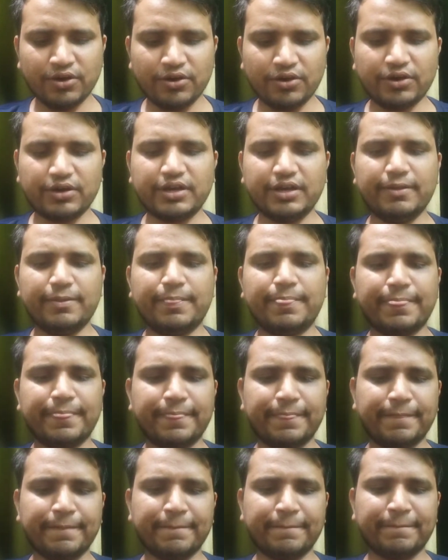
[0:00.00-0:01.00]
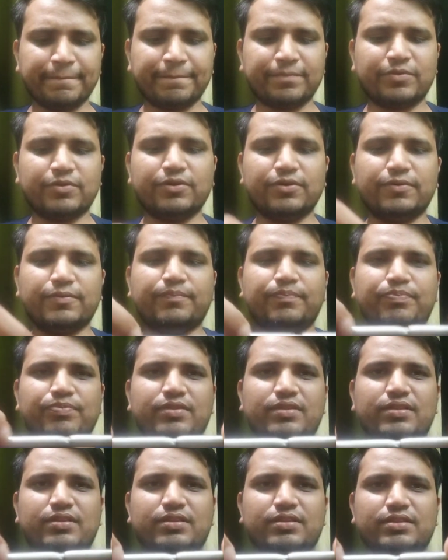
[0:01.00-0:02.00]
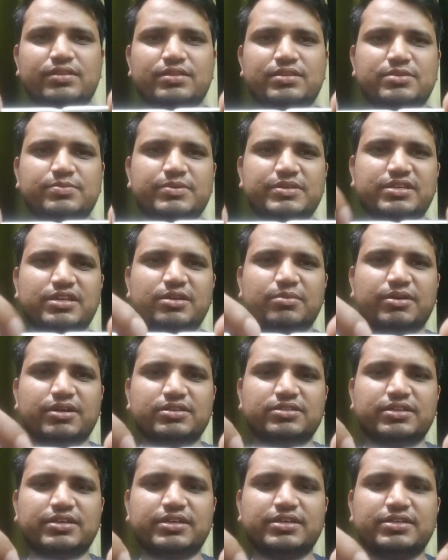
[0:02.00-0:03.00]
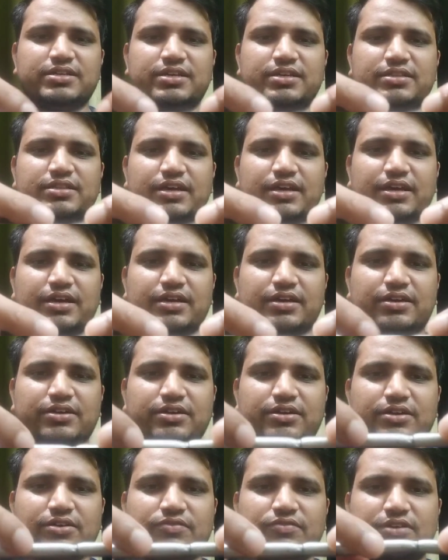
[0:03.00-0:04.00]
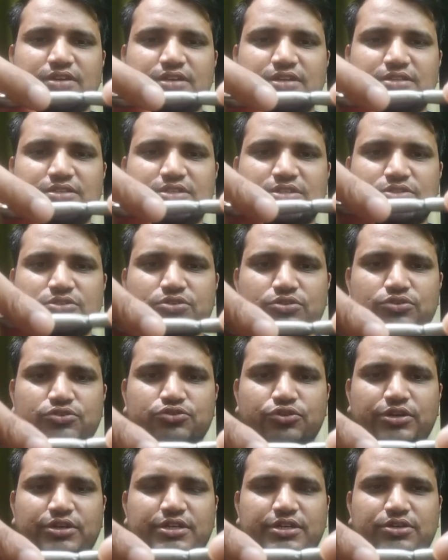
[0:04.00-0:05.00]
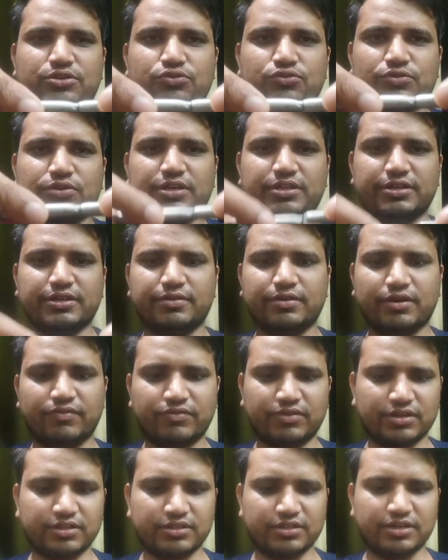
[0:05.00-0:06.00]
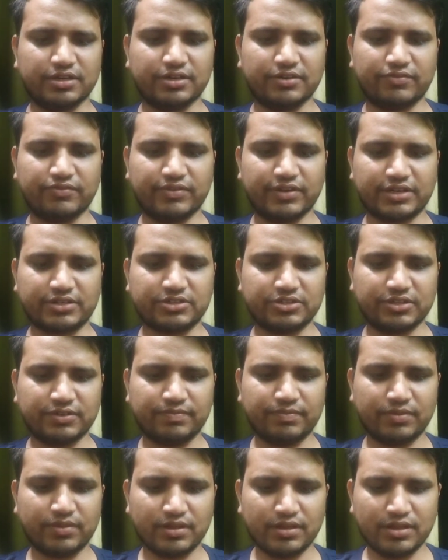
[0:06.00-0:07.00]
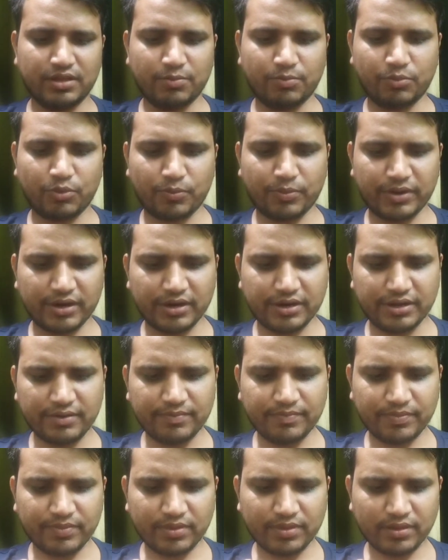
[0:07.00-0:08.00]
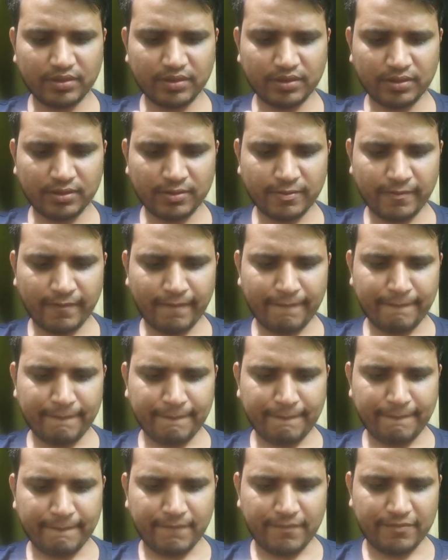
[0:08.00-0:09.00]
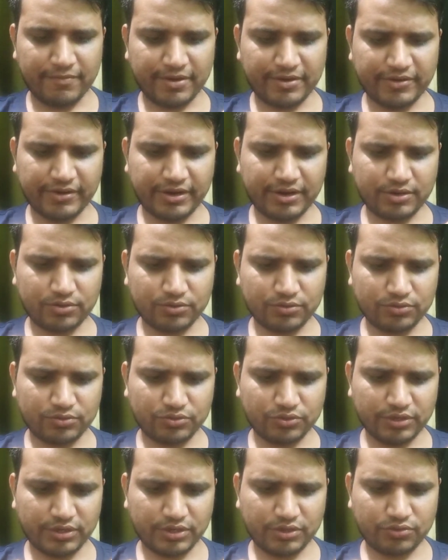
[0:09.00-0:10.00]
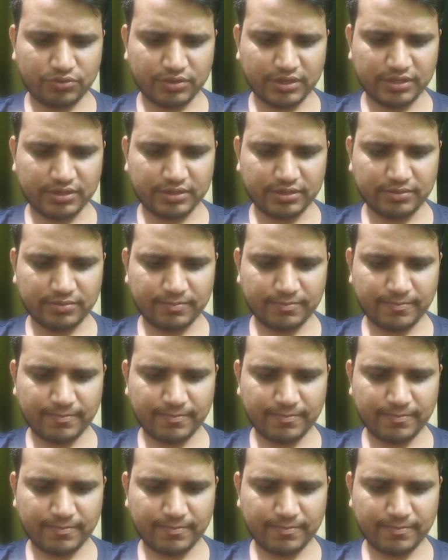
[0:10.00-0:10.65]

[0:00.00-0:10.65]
Okay, so this basically marks the gauge length, and we just join it together after the fracture properly. We try to join it together.